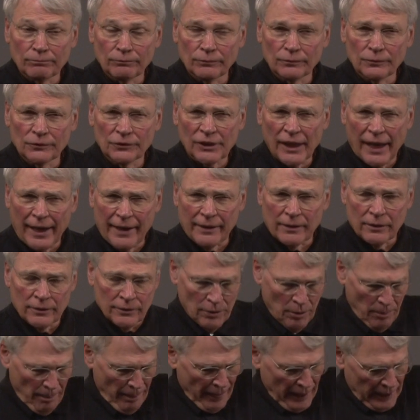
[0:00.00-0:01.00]
sound.
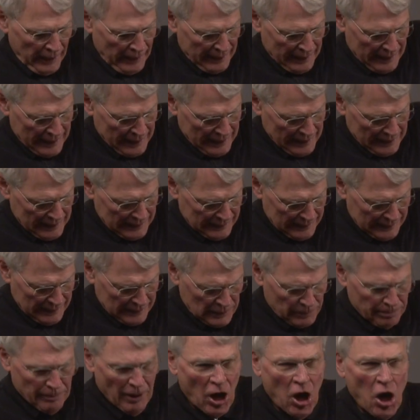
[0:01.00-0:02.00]
And
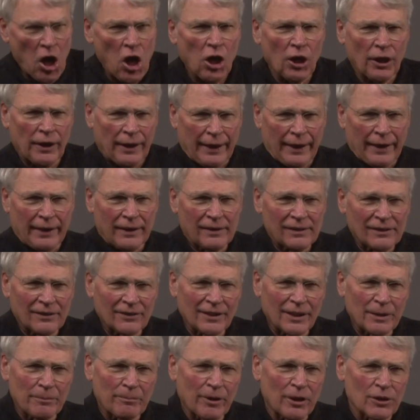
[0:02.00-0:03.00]
it's mahogany,
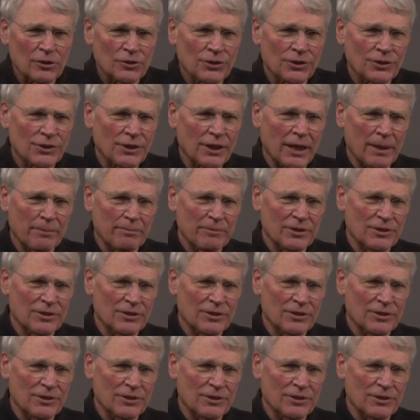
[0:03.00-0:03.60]
okay? Most of the time you